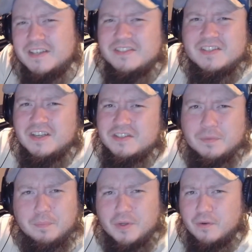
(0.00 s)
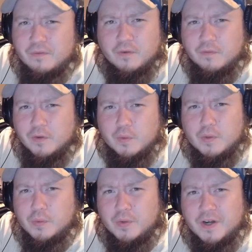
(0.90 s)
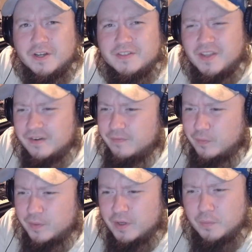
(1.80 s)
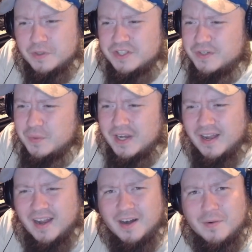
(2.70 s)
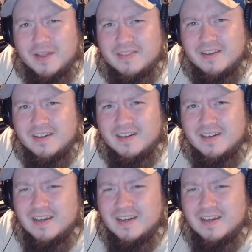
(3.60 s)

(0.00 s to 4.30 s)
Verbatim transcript: such a beautiful vocal range. Like, for real, when she went high right there,